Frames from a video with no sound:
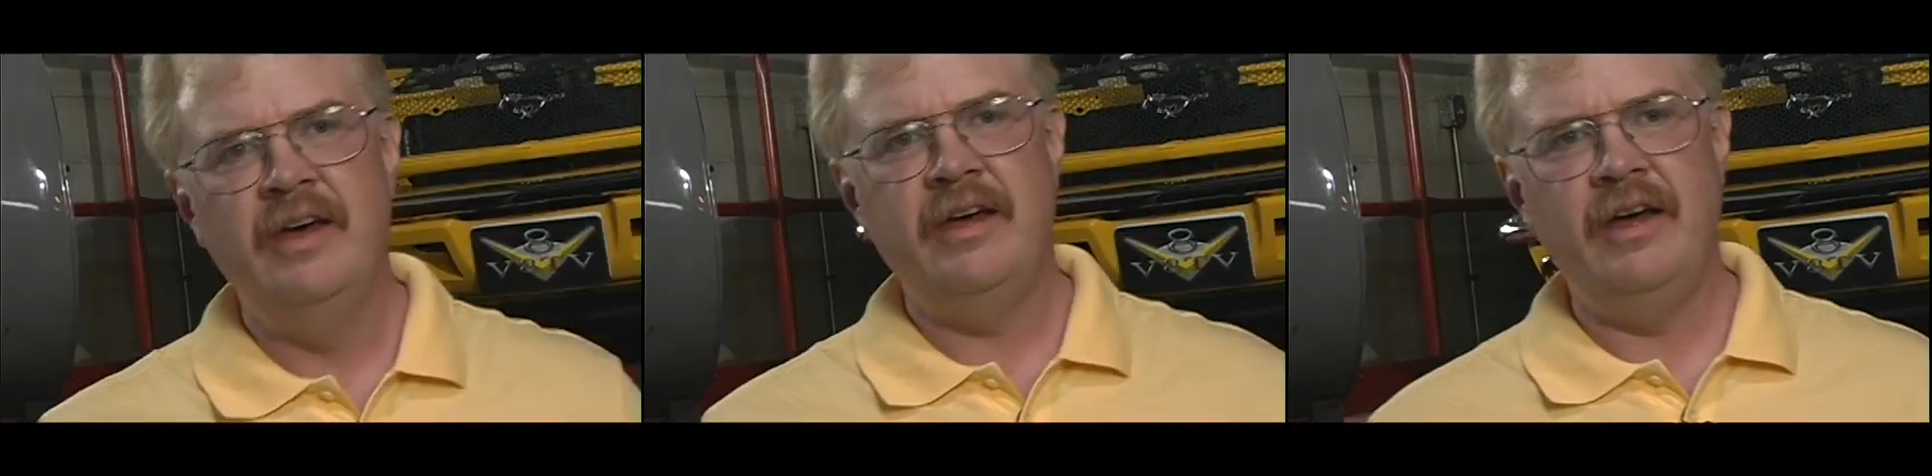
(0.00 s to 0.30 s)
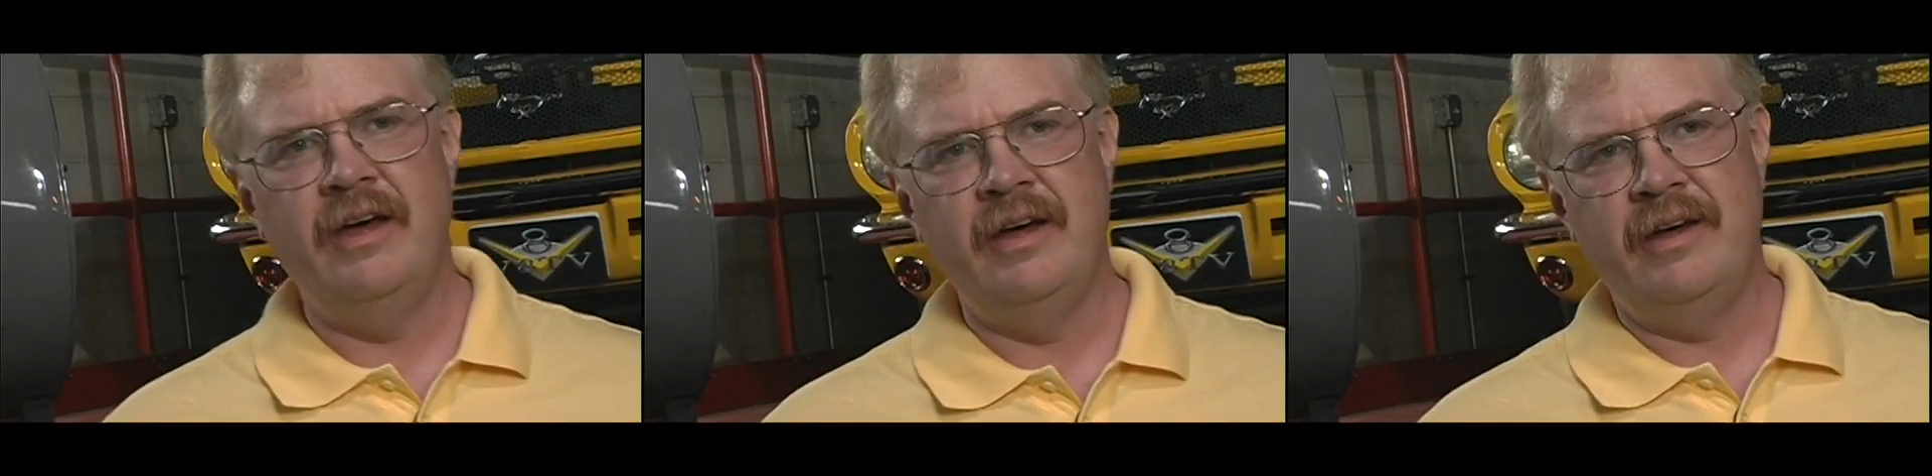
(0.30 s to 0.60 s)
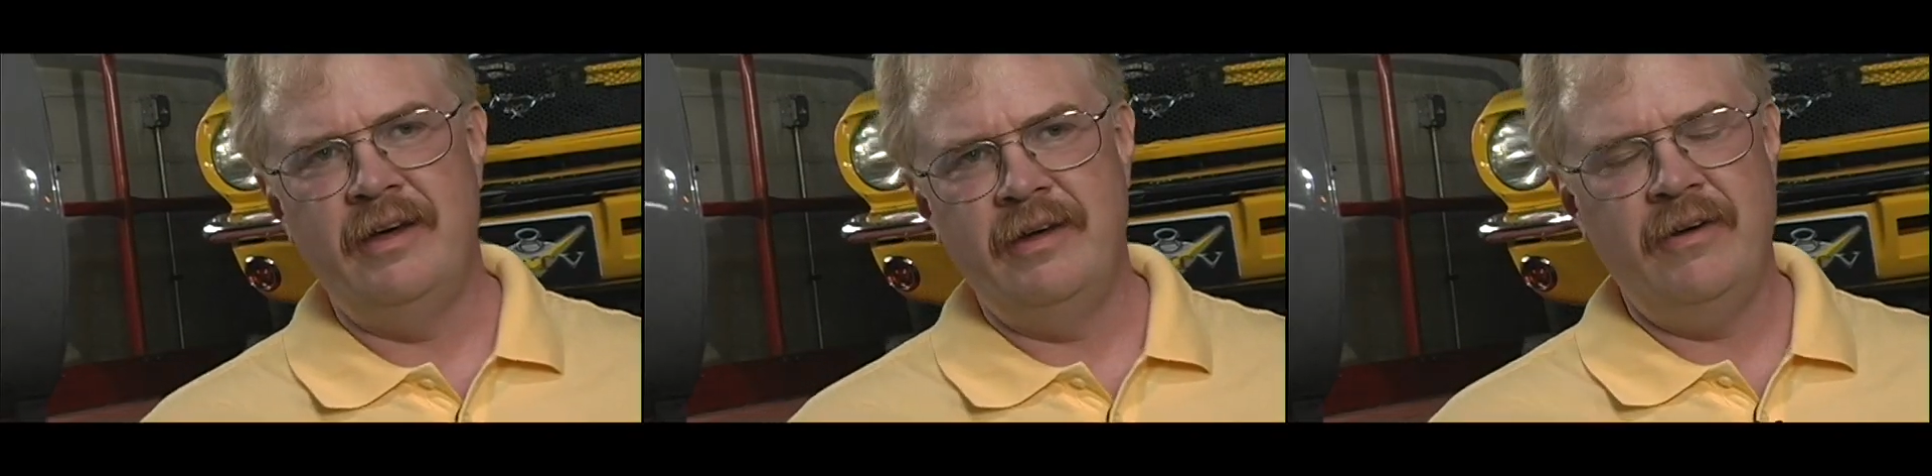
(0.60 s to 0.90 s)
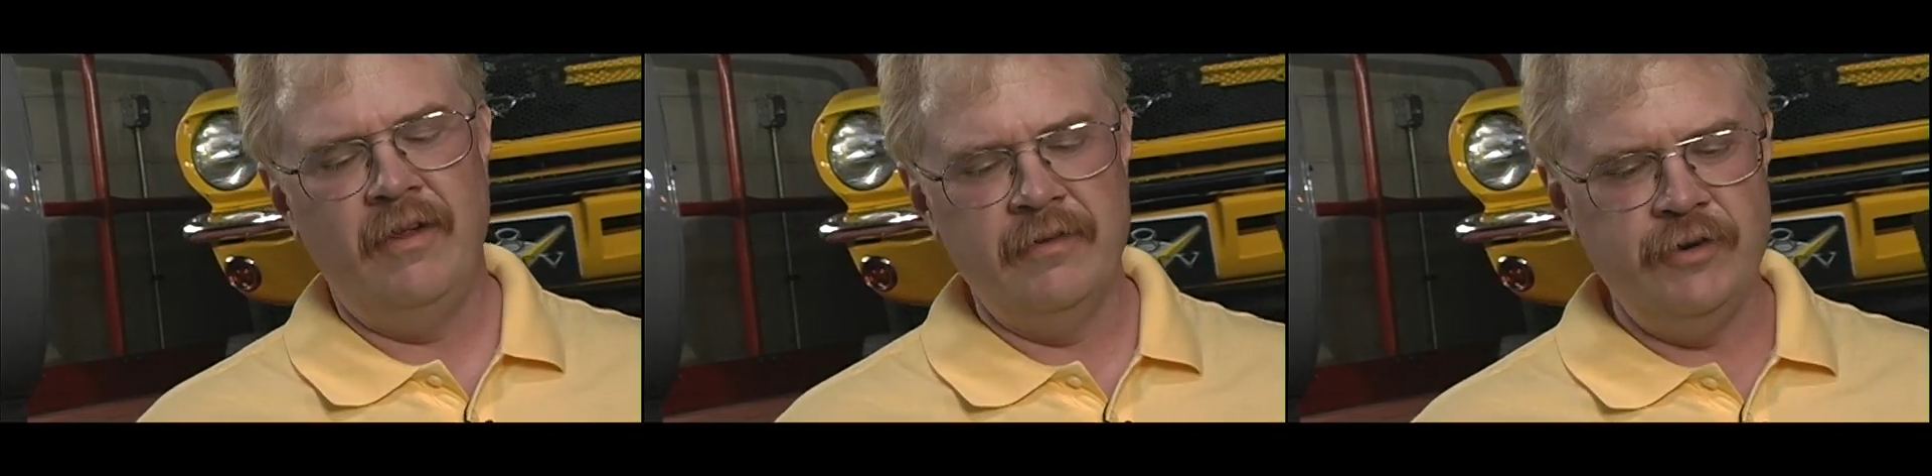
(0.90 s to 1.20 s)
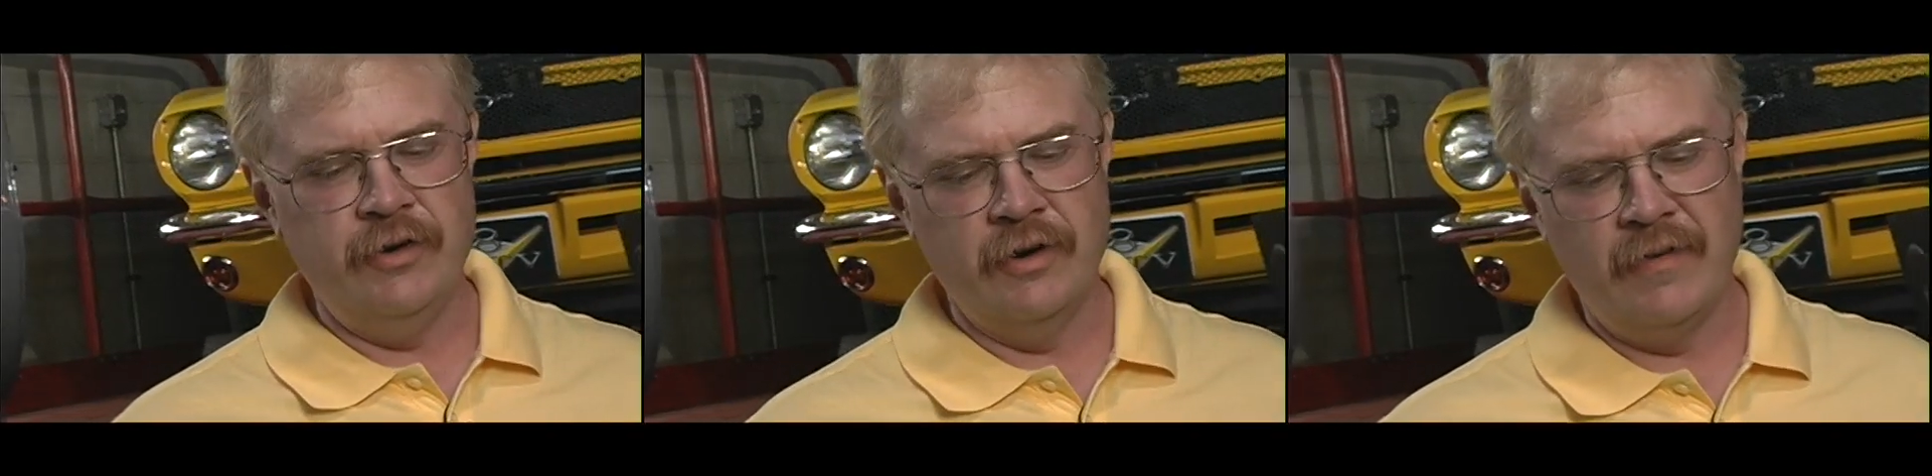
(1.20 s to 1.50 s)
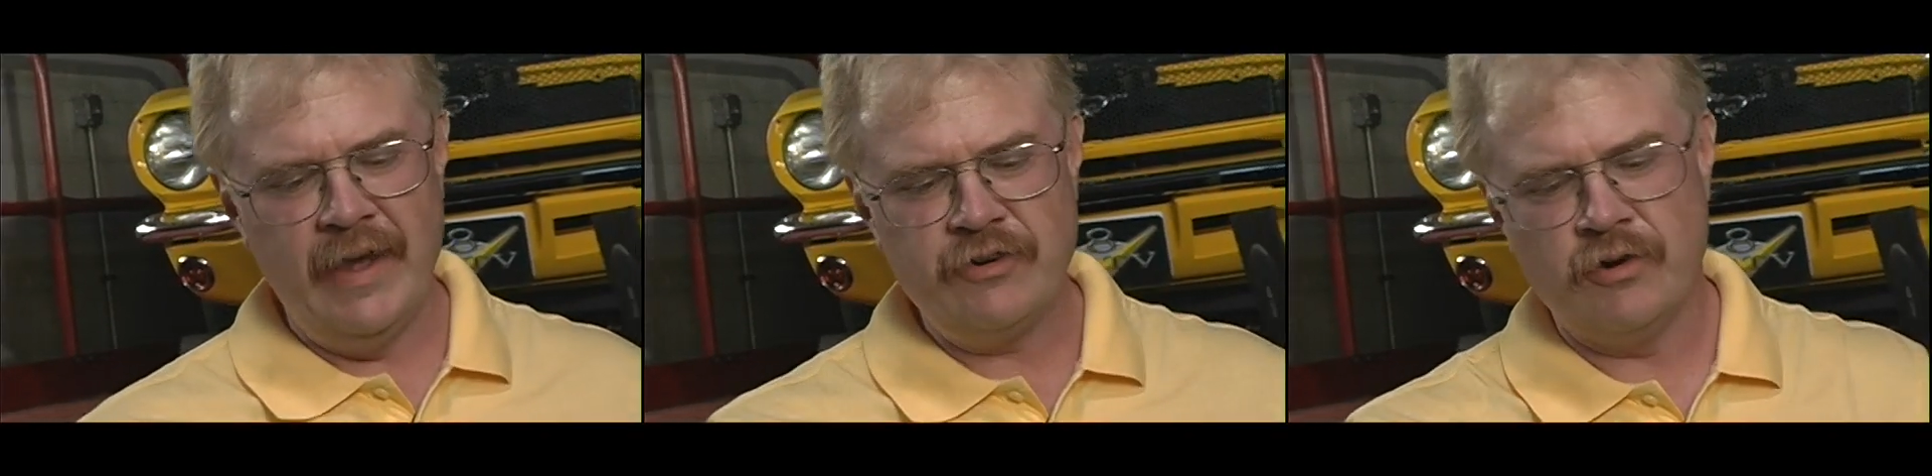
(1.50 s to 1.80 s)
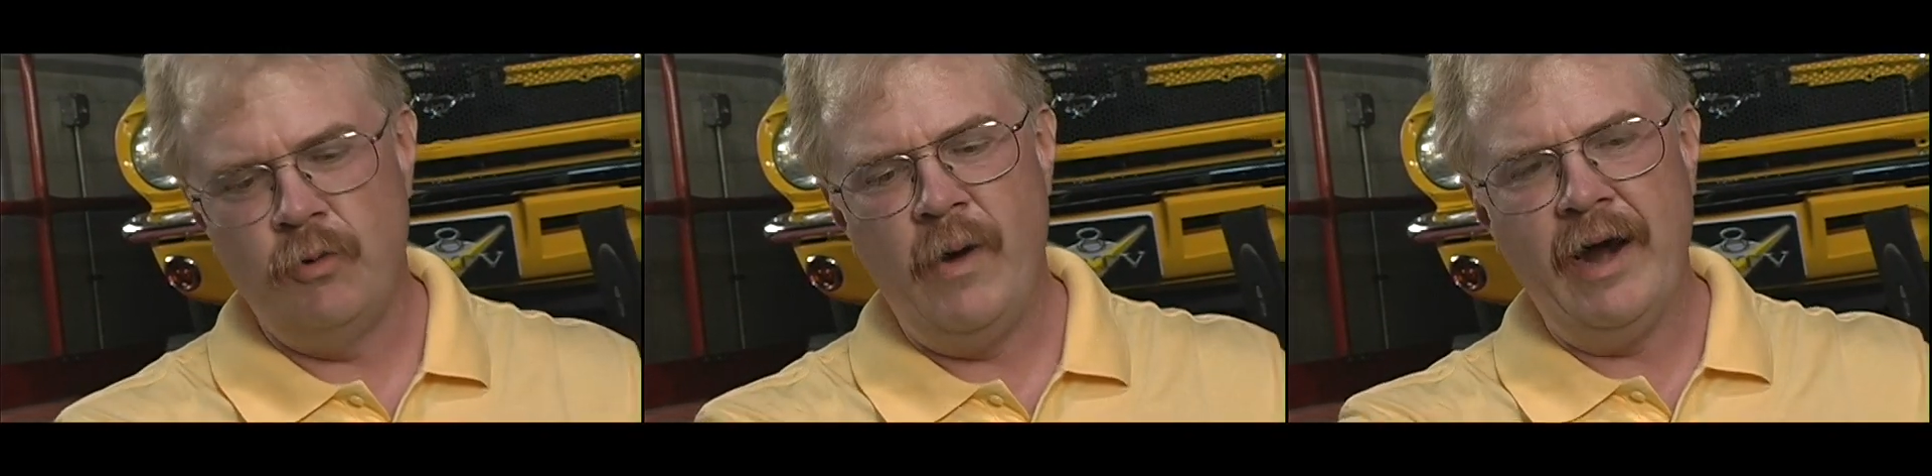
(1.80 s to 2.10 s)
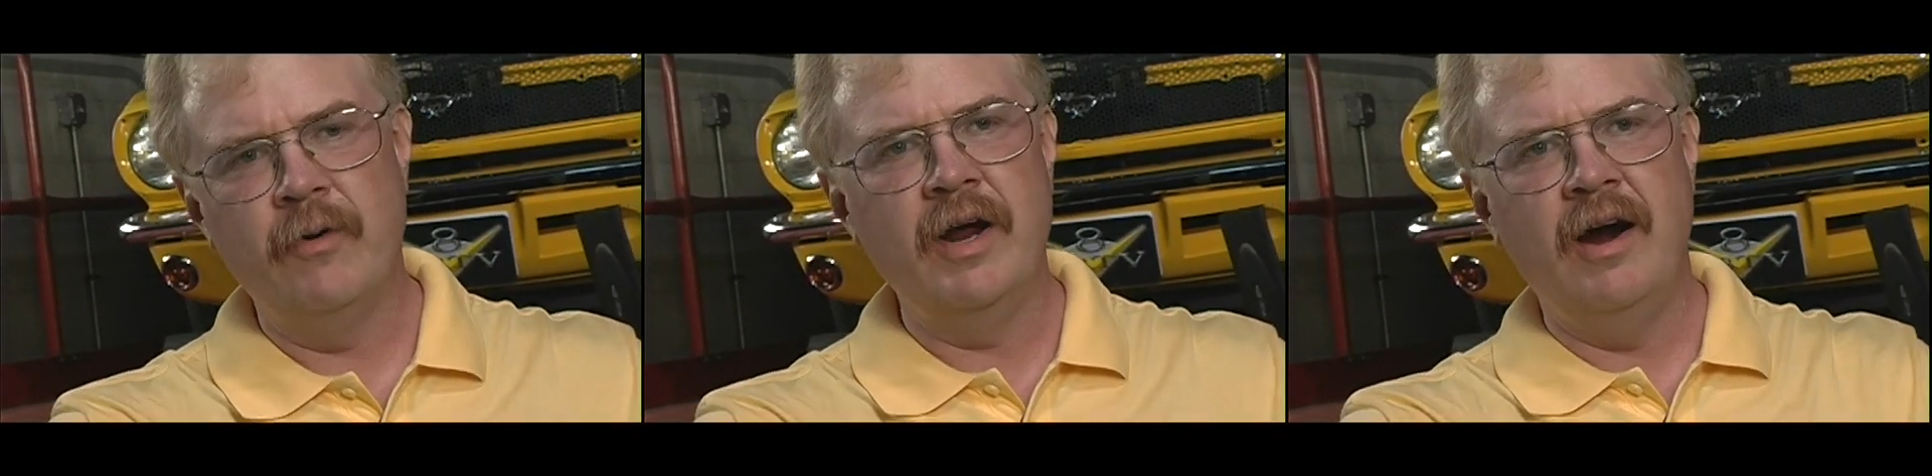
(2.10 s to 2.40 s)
all of your electrical wiring